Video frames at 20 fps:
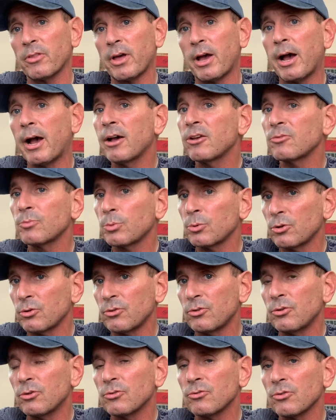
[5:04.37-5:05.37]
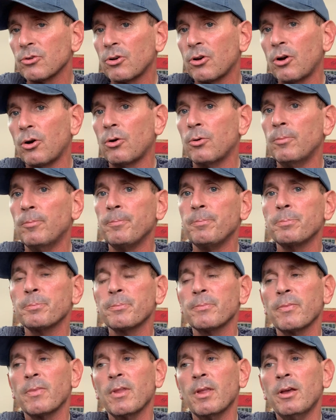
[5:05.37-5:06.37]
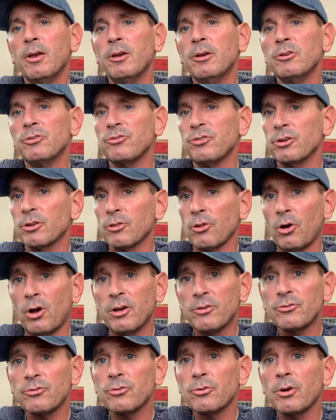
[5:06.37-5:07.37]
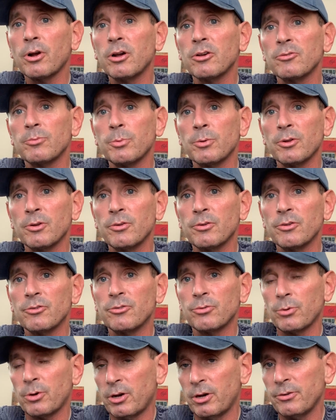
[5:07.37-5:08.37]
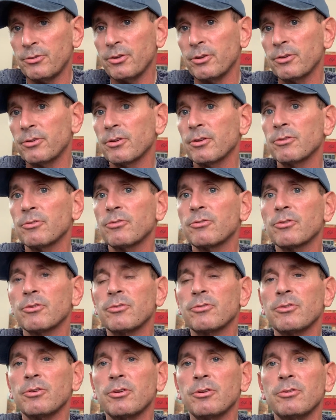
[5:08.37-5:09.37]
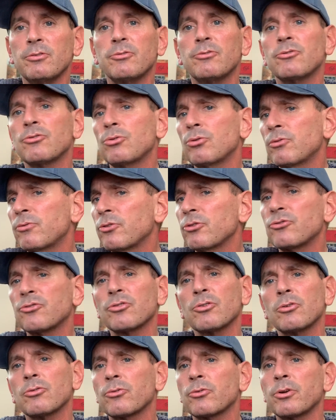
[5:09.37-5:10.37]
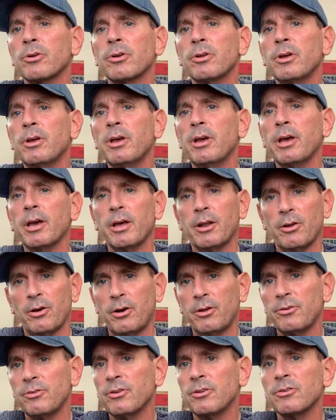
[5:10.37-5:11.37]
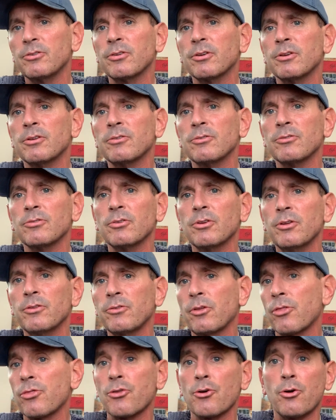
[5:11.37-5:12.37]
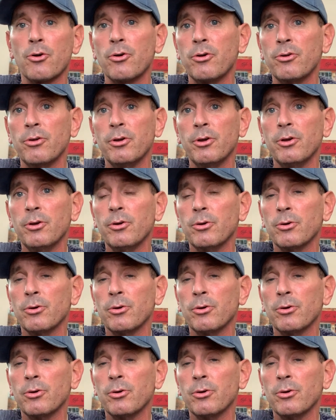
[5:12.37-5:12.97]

in the hospital years ago. She had lost her husband to Huntington's disease. 2 of her children had Huntington's. The third,